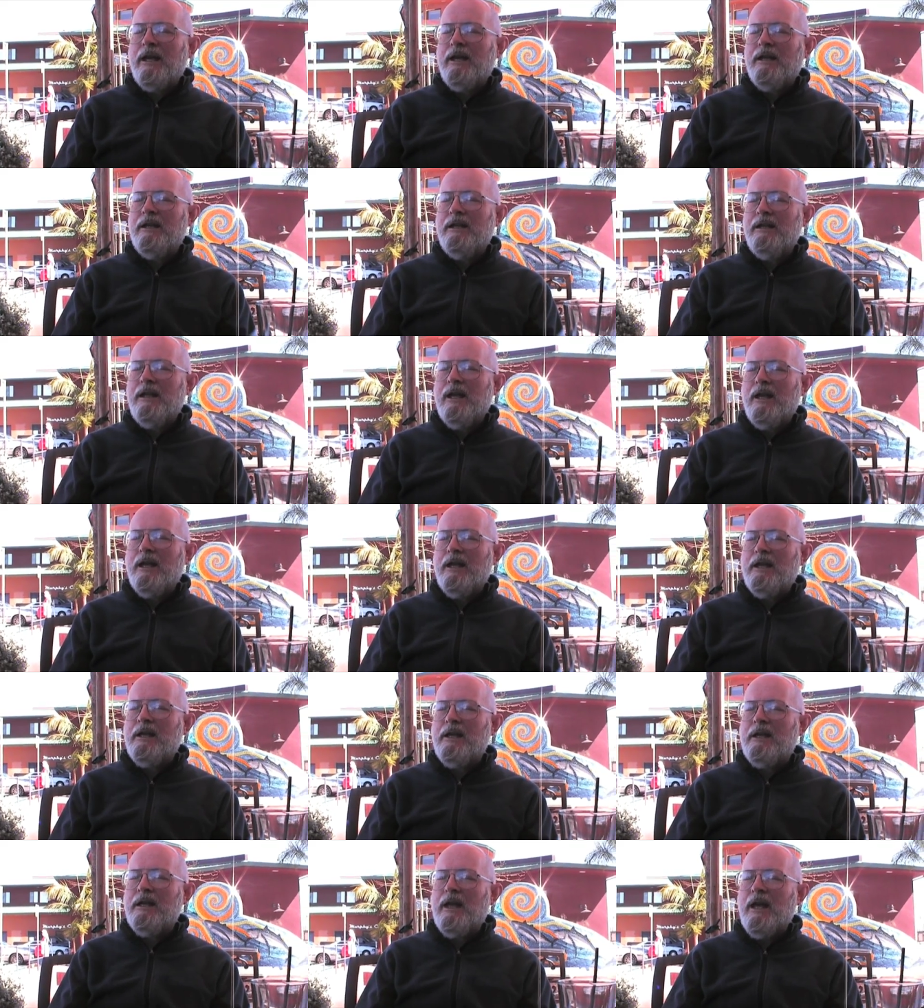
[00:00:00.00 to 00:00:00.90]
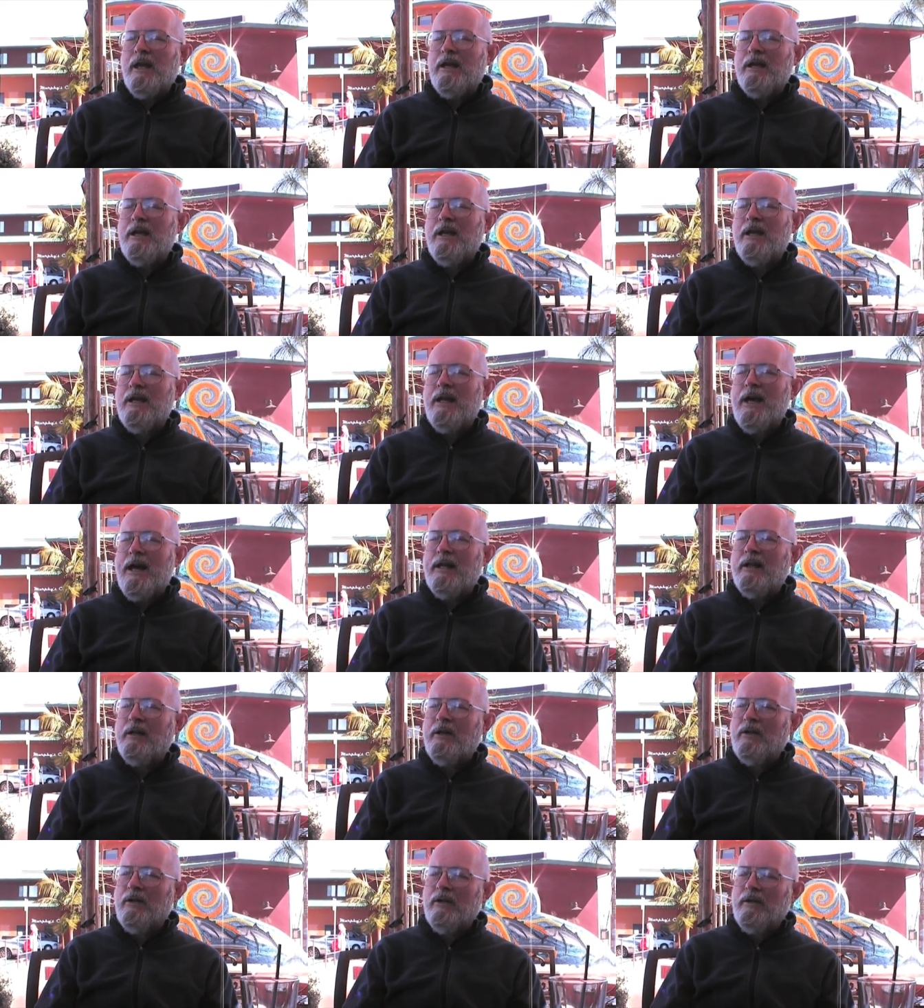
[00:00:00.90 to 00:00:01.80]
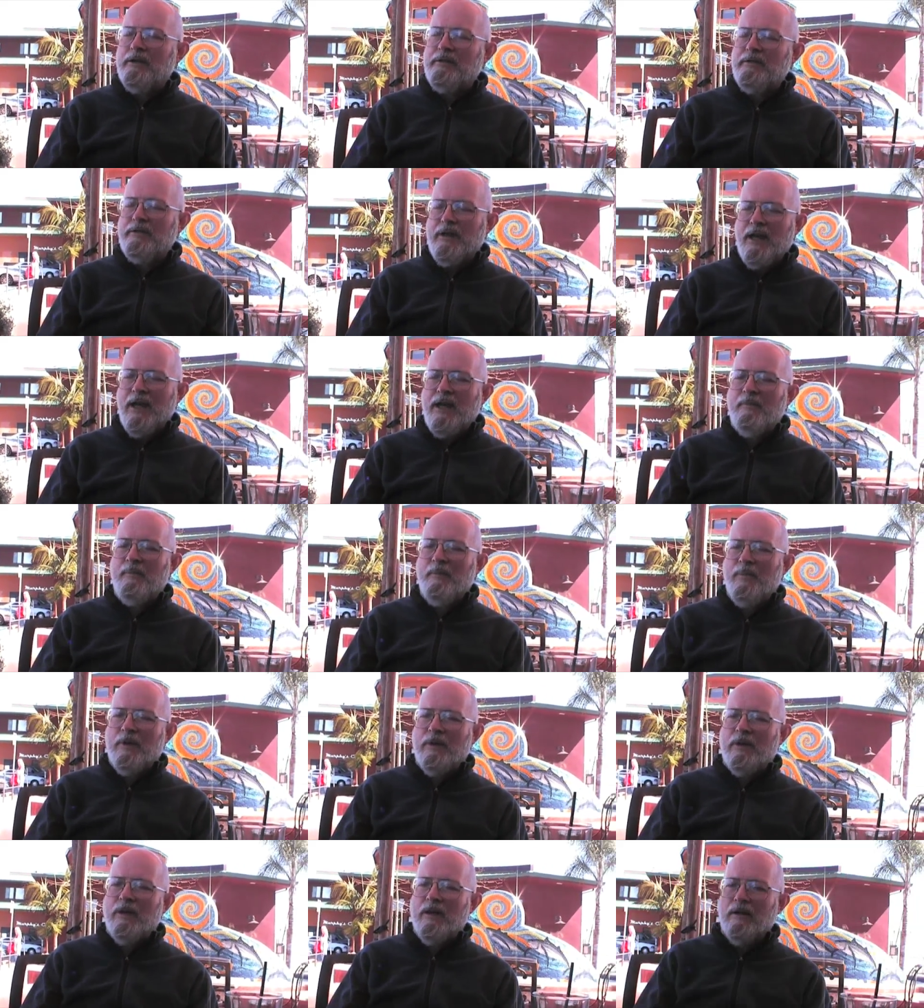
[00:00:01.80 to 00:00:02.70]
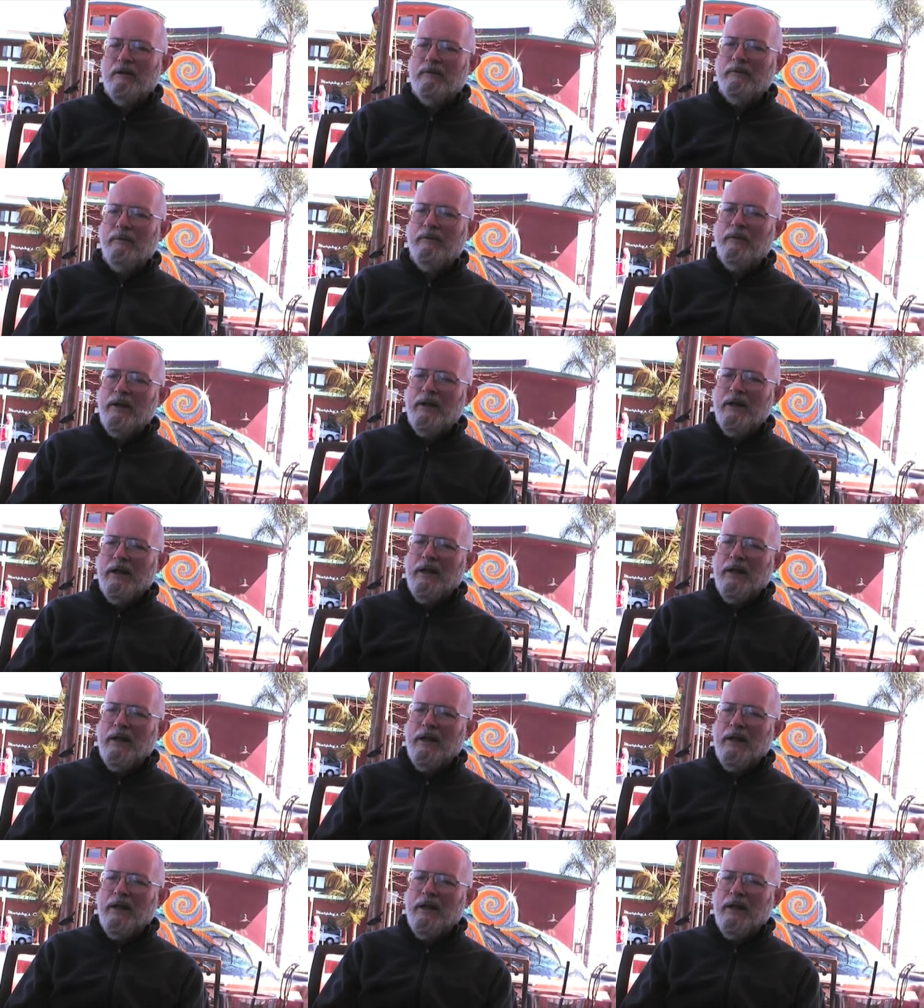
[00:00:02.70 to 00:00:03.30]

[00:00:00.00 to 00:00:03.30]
a canonical example of